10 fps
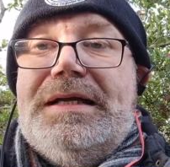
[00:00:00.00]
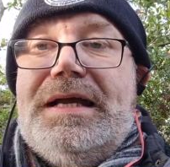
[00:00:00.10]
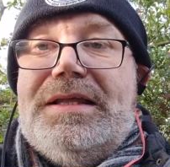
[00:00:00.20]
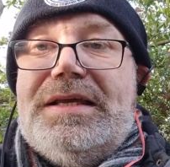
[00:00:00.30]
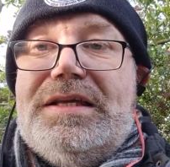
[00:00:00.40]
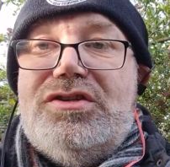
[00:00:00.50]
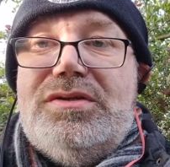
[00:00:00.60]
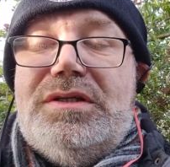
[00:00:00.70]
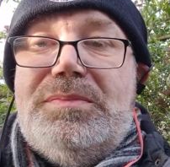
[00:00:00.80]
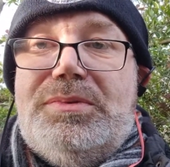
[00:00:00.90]
I think it's
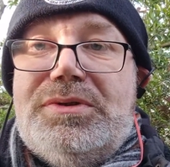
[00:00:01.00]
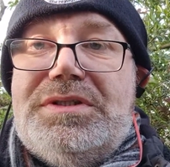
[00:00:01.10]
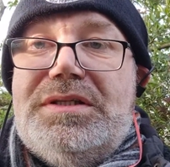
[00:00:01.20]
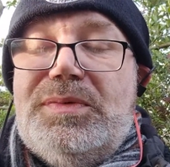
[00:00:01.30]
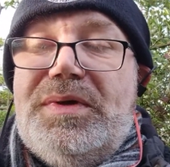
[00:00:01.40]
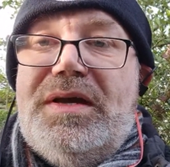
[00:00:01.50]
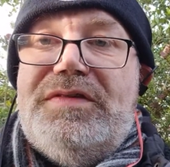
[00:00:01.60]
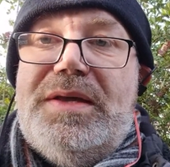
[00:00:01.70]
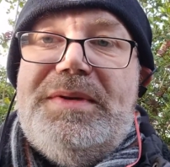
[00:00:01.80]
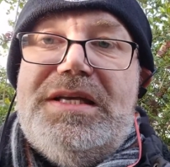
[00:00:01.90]
really important that we have
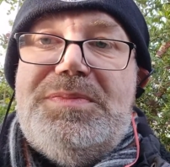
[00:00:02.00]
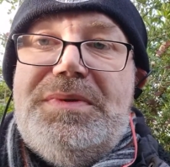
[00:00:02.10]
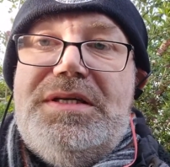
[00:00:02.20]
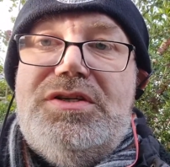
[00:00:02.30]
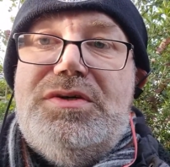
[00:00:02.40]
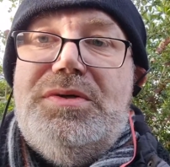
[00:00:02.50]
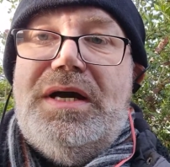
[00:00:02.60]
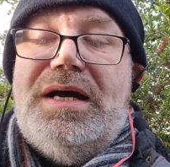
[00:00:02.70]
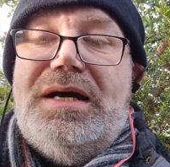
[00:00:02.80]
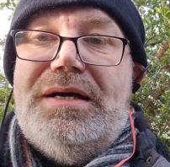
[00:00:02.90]
MSPs who
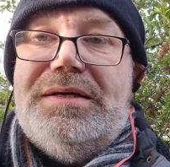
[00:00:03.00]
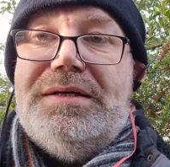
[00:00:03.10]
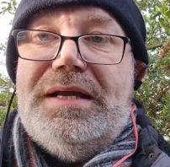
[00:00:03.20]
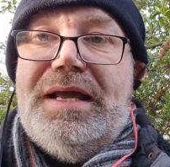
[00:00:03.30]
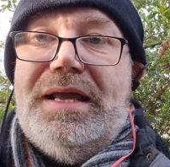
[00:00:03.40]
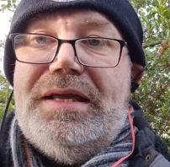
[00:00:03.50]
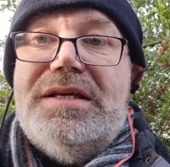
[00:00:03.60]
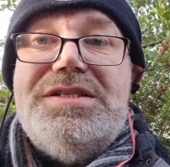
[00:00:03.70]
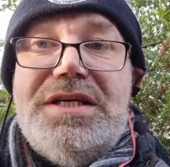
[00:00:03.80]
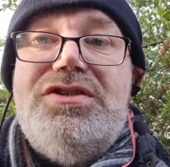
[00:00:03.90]
are
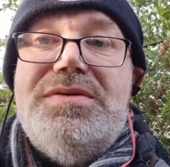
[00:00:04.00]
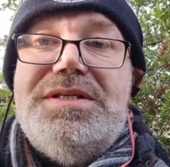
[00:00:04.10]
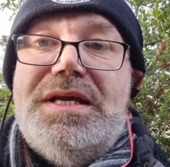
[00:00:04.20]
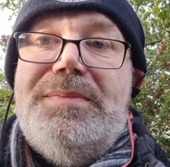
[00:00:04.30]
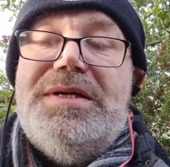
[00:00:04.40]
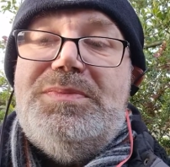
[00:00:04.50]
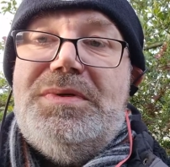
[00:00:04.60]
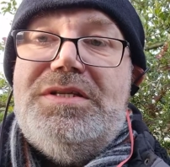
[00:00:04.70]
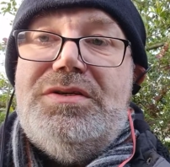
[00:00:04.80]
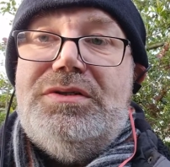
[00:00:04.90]
constituency
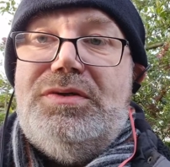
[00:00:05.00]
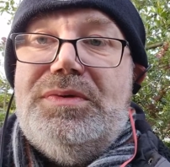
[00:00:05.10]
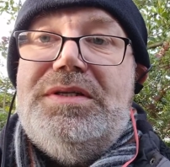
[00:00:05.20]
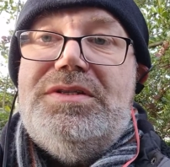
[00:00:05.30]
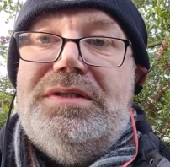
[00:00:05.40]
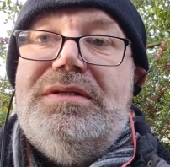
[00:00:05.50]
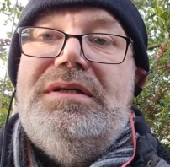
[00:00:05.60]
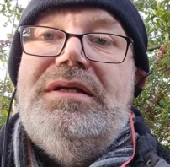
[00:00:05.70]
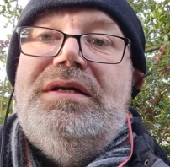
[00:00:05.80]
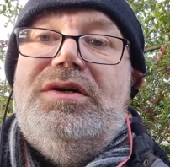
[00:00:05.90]
MSPs who are going to
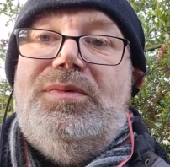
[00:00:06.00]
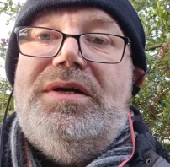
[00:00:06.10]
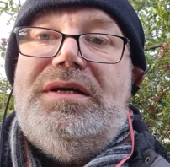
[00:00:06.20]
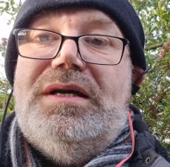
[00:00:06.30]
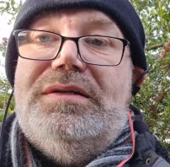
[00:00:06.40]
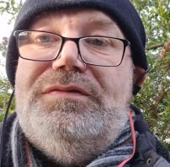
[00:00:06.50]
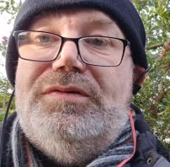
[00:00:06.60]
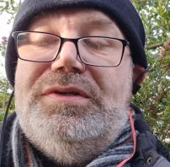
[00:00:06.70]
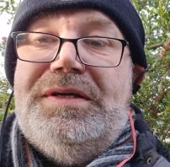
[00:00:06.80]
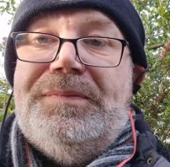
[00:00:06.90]
work hard
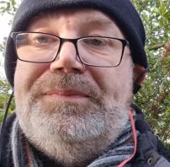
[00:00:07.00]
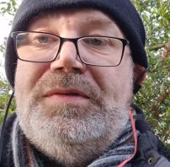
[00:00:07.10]
for you.